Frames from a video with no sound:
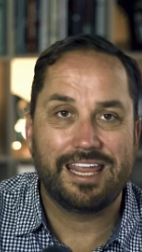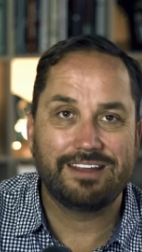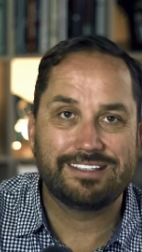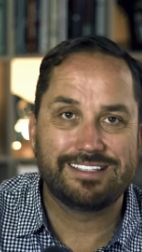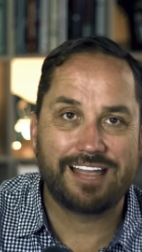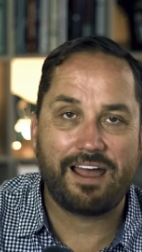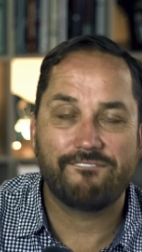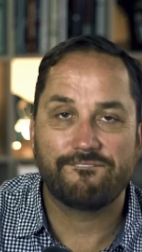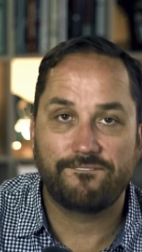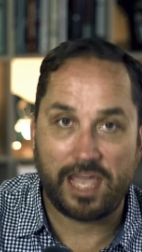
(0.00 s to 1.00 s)
It's
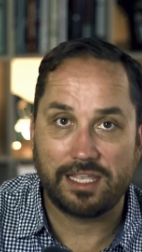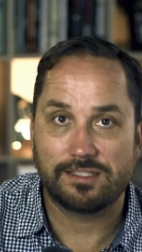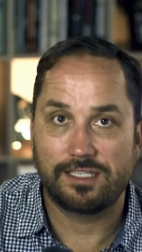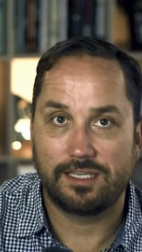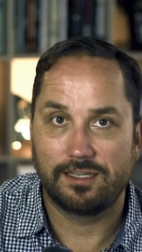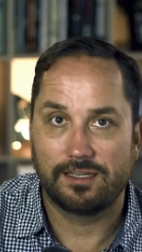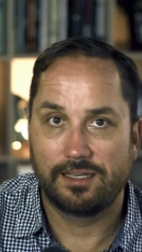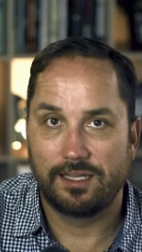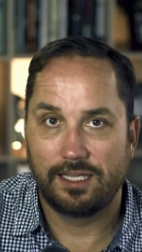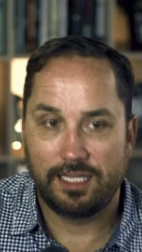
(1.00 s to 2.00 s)
not fancy.
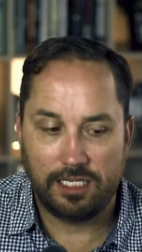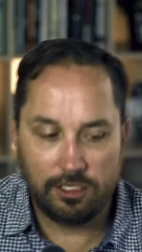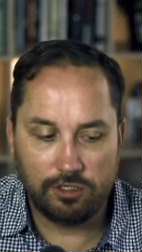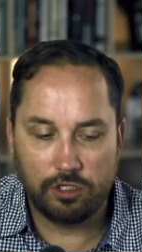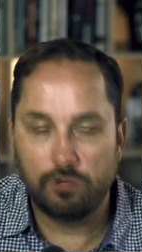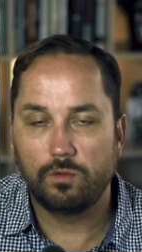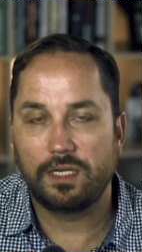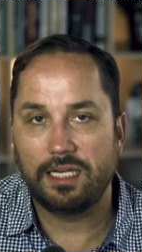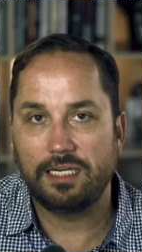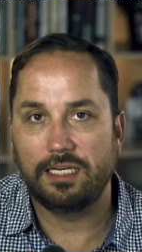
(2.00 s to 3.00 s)
He knew
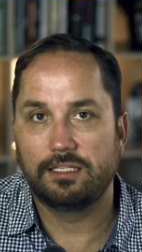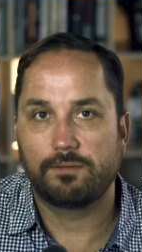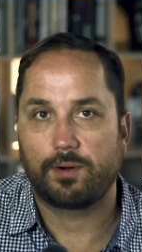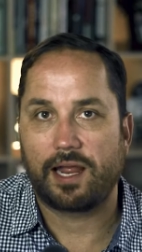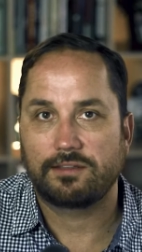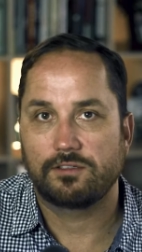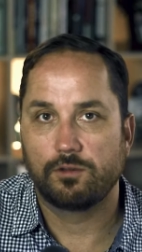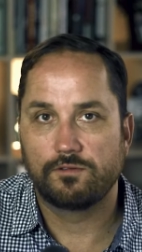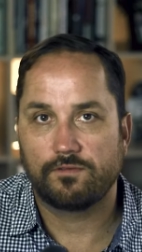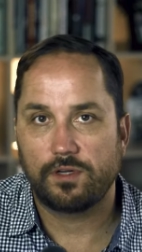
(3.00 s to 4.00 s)
he needed to practice
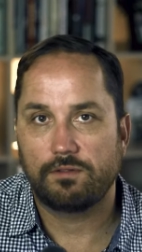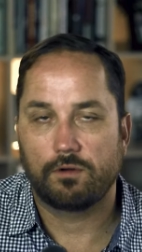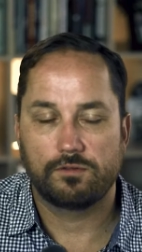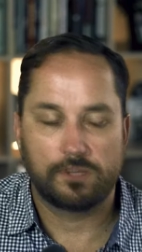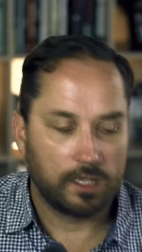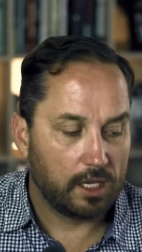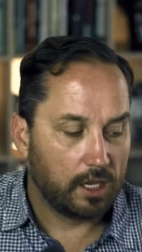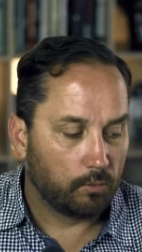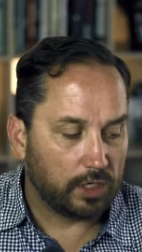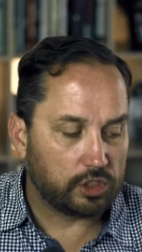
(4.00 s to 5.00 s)
those free throws.
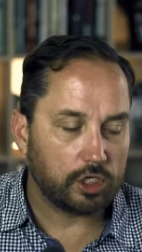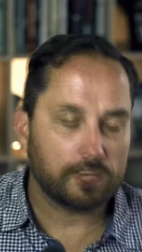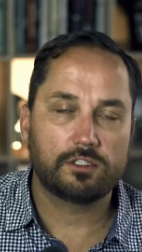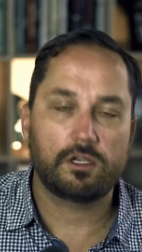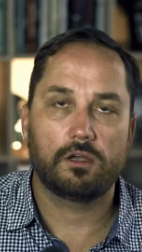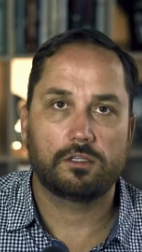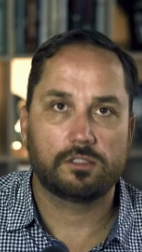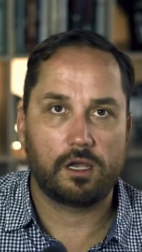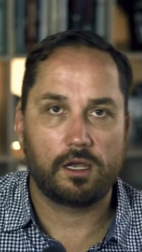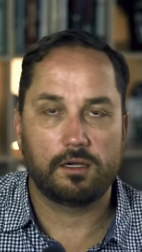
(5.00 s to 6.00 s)
We just
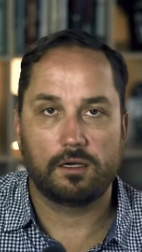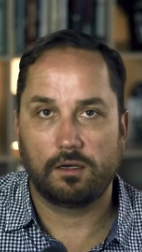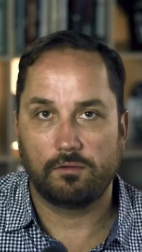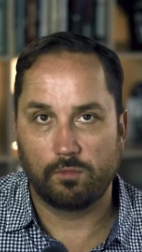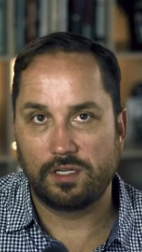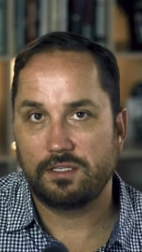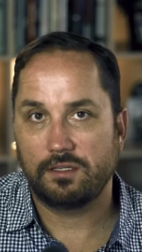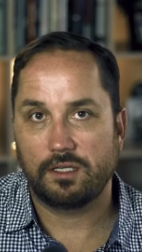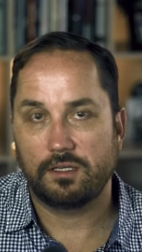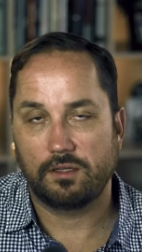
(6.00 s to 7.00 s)
saw it
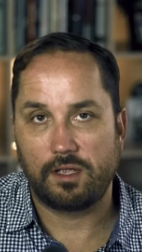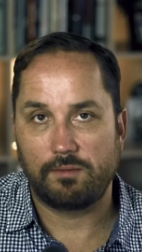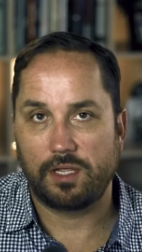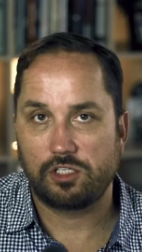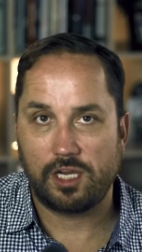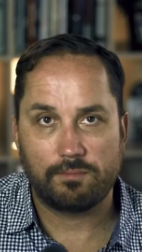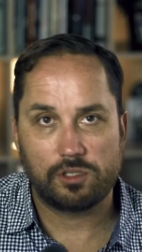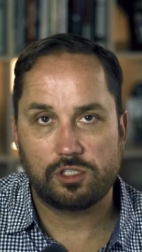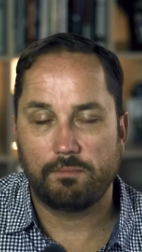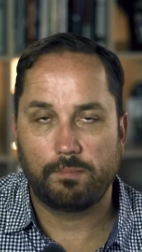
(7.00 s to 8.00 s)
recently in the NBA
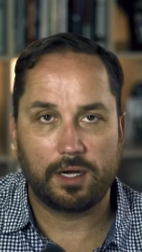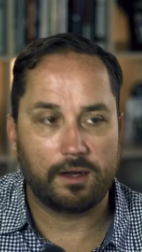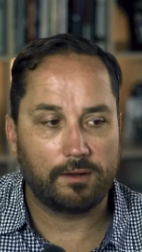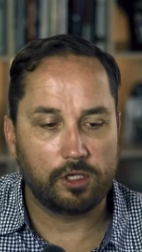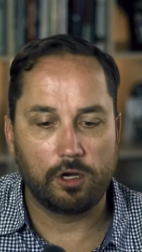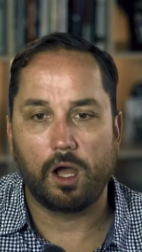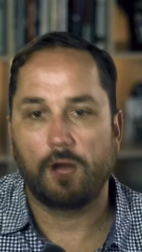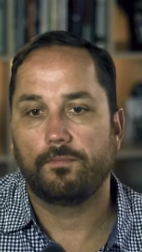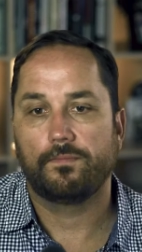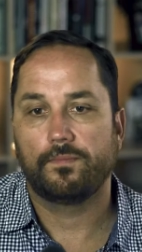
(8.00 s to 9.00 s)
championship, but
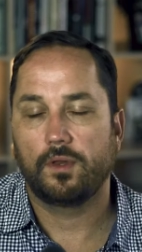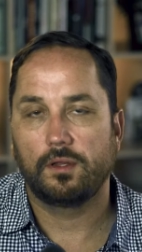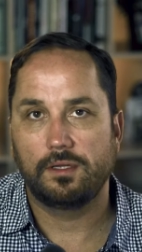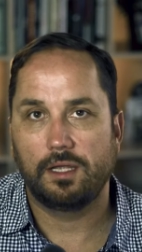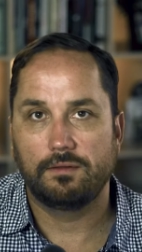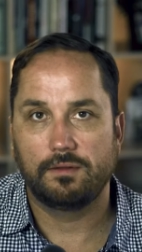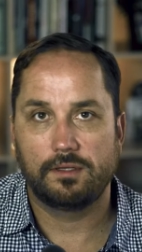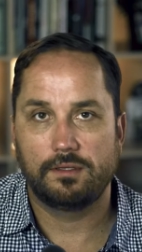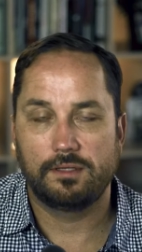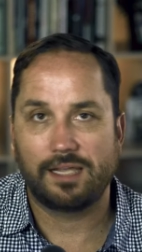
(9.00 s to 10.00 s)
in
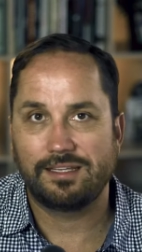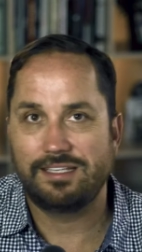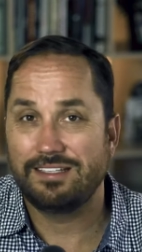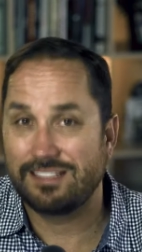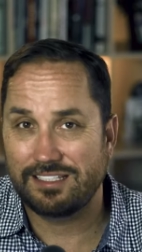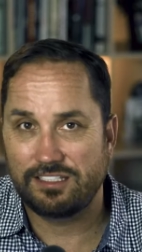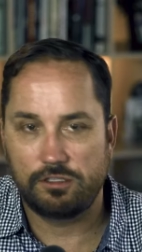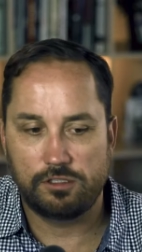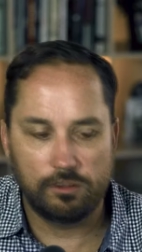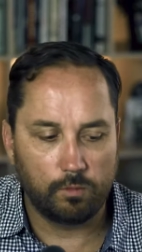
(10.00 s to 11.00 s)
the
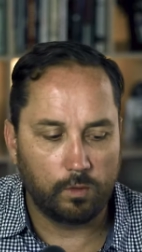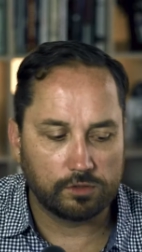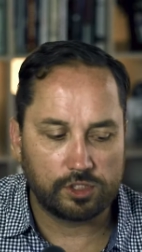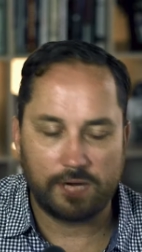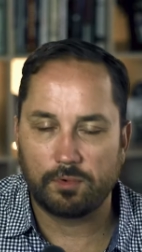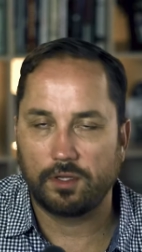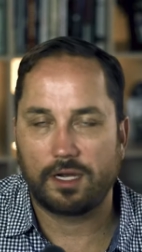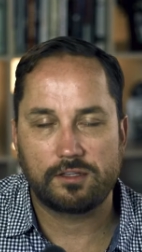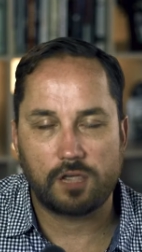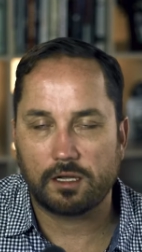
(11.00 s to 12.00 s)
1962, Wilt Chamberlain,
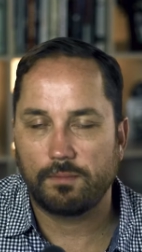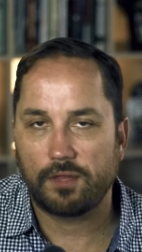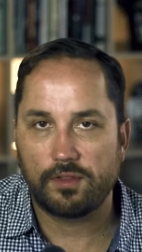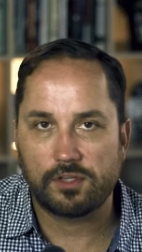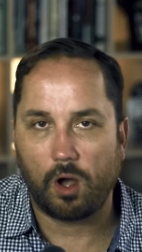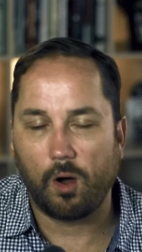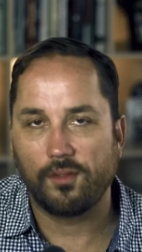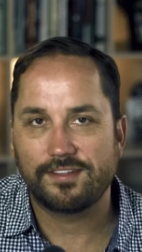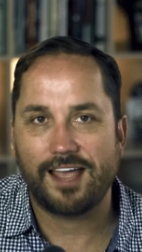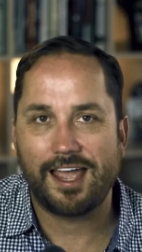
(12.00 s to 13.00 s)
I talk about this
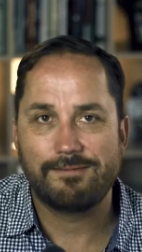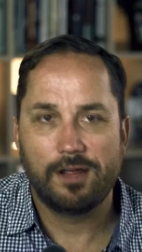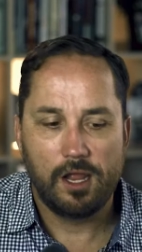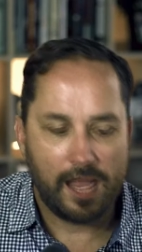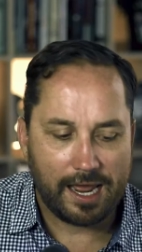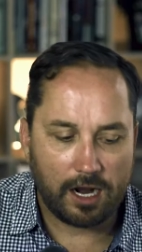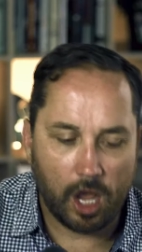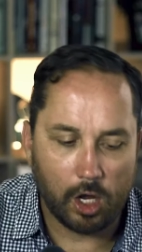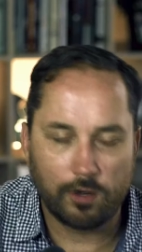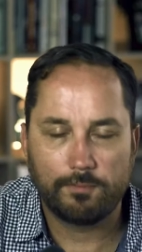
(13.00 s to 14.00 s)
all the time, had a
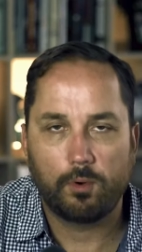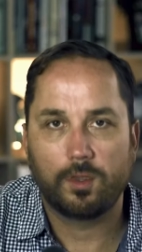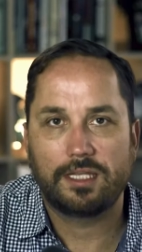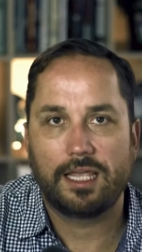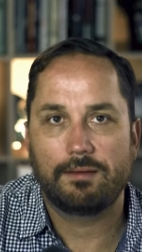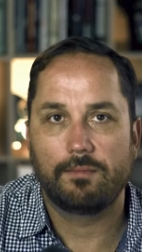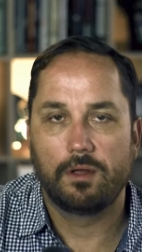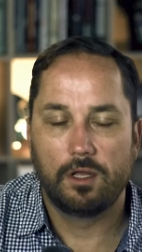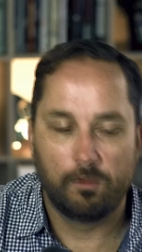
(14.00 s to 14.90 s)
100-point game.